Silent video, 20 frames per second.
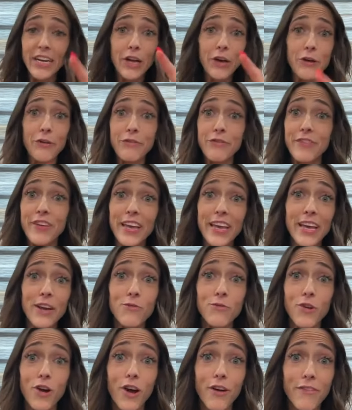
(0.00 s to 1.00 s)
keto,
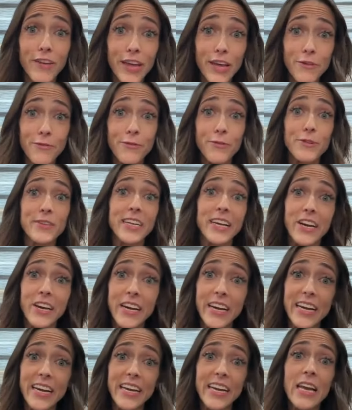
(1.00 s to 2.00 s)
vegan, raw vegan,
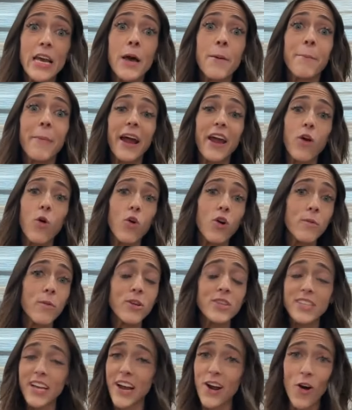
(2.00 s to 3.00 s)
fruitarian. My
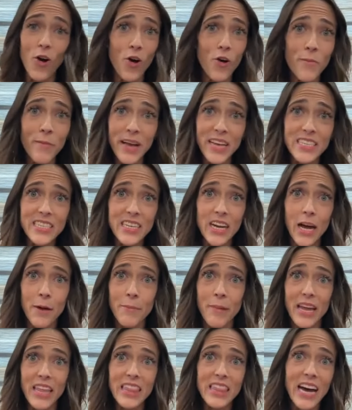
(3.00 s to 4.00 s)
hormones got all messed
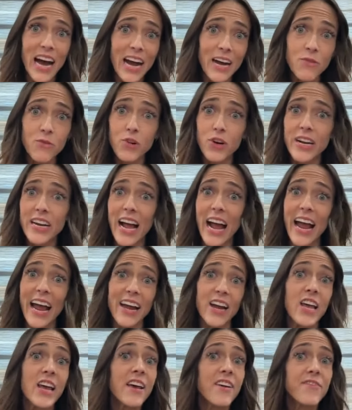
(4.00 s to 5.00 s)
up. My thyroid, I
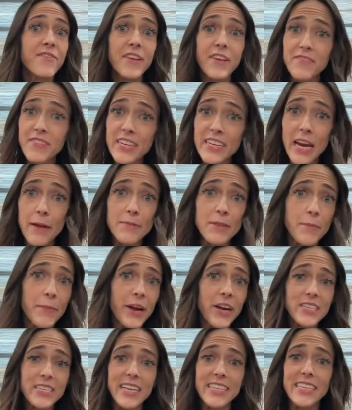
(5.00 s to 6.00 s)
had fifteen types
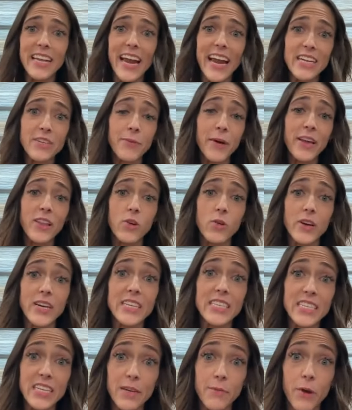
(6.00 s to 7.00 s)
of parasites, H.
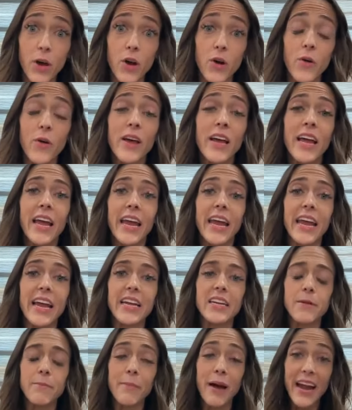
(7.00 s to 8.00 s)
pylori, SIBO,
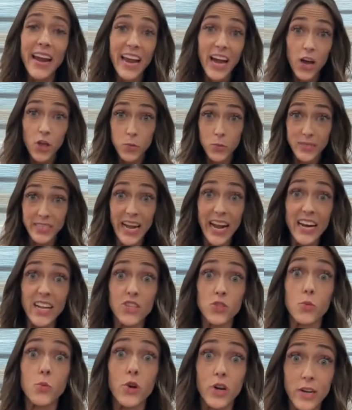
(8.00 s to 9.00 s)
and my health was
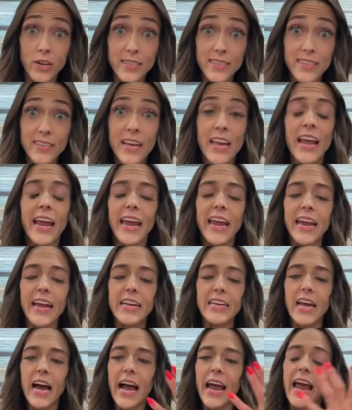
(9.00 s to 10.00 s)
at its worst.
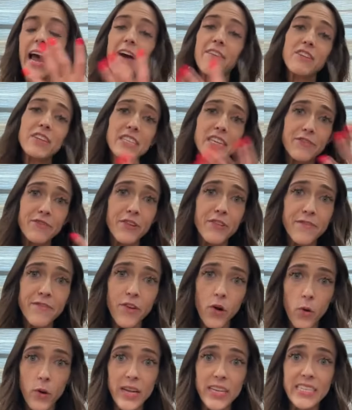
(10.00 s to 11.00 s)
And I have a
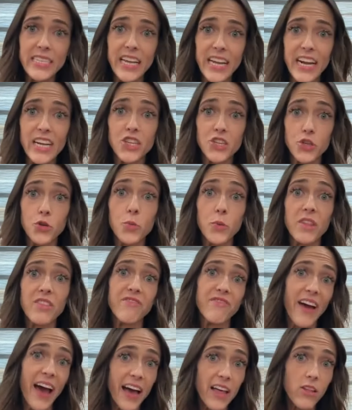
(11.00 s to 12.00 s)
different focus that I do
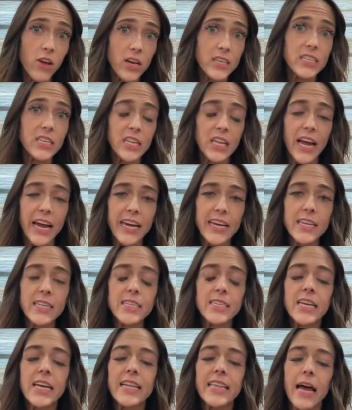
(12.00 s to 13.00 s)
with fat loss
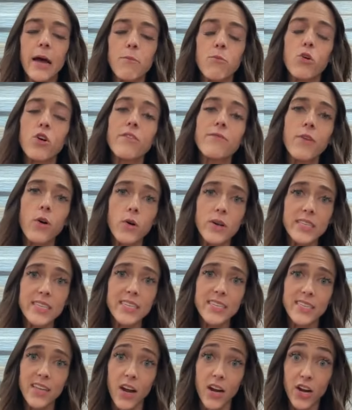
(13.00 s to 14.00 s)
clients that more
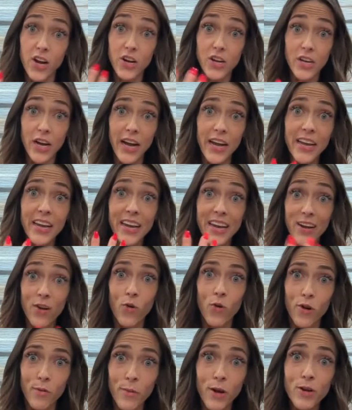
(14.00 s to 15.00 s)
focuses on our gut
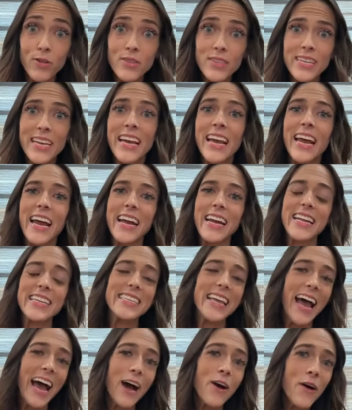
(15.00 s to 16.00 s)
and hormones. And
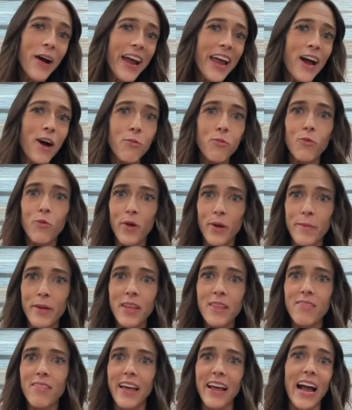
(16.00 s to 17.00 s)
it's how I help
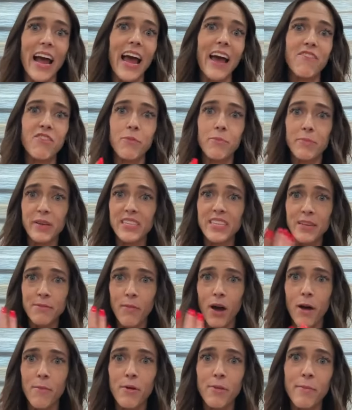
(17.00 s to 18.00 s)
women. Like, I have a
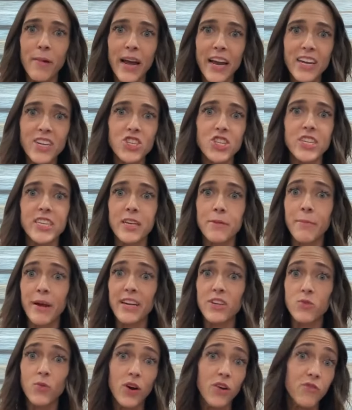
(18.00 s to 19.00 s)
busy mom of mine. She did
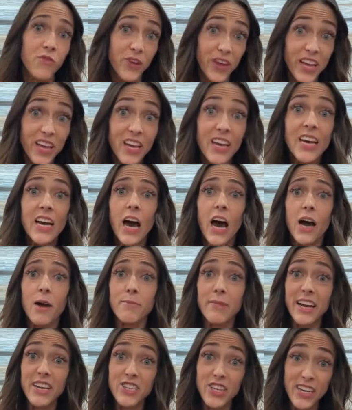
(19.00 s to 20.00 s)
my twelve week
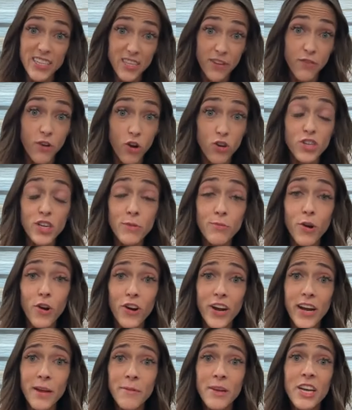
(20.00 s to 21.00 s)
um, digestive coaching
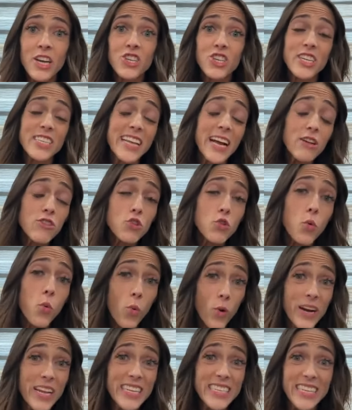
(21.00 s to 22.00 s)
program. She's down
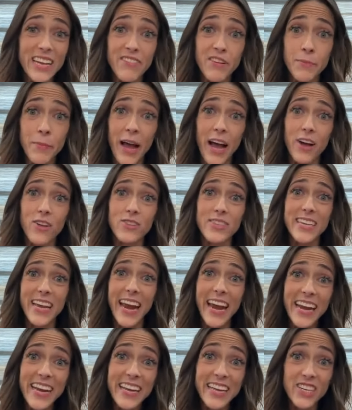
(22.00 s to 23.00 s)
twenty-seven pounds,
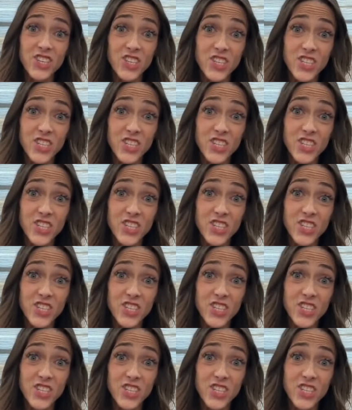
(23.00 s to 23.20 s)
eight